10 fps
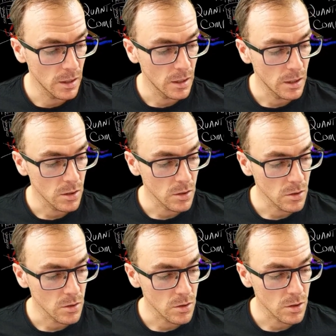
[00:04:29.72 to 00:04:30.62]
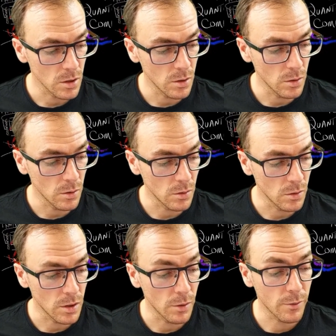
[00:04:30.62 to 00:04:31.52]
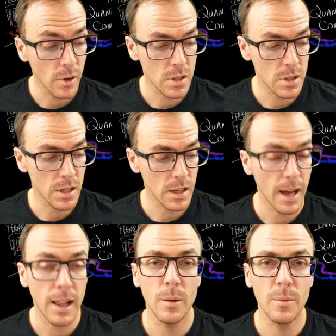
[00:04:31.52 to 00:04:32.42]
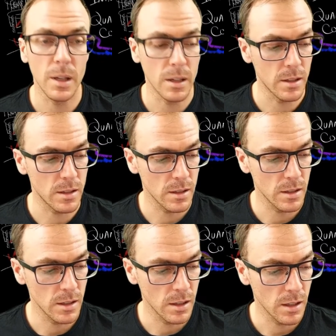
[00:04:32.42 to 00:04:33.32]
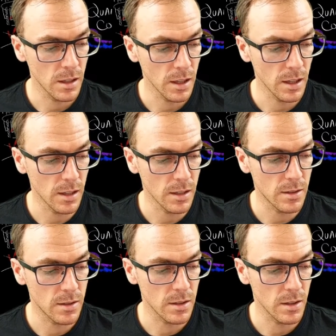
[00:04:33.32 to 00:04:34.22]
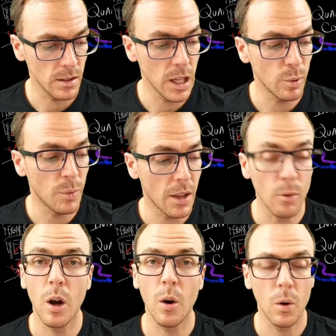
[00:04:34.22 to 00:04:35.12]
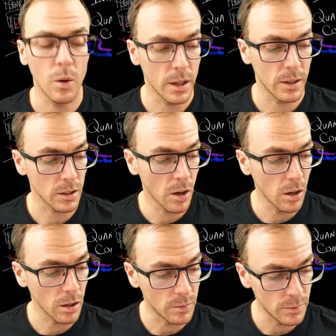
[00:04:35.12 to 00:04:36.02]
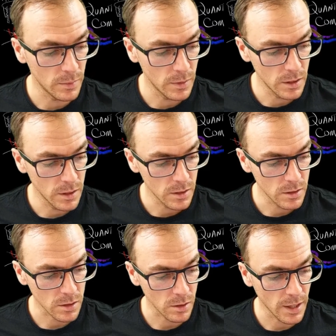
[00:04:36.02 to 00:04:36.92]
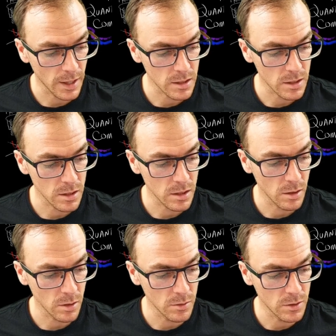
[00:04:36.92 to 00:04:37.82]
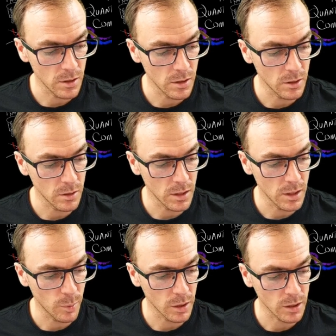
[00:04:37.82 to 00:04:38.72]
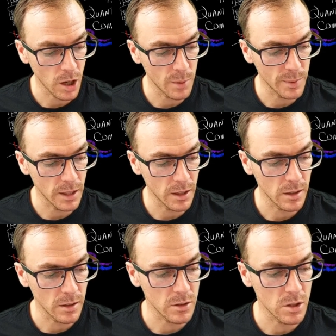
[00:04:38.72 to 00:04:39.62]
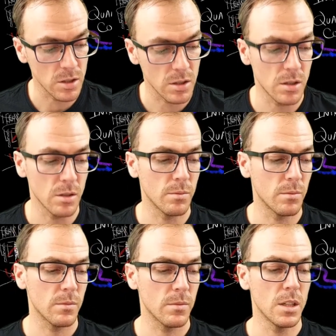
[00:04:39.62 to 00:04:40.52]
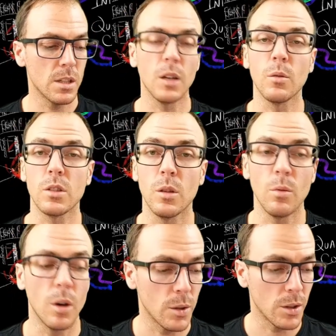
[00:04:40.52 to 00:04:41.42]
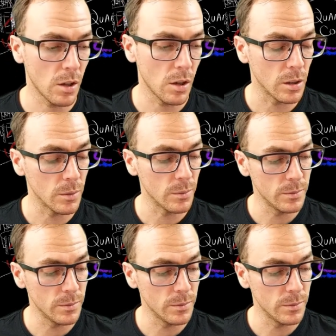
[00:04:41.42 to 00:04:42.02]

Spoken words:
So the first element is labeled by the row and the column. So that's 0, 0, and I'll put a comma in there just to distinguish the row and the column.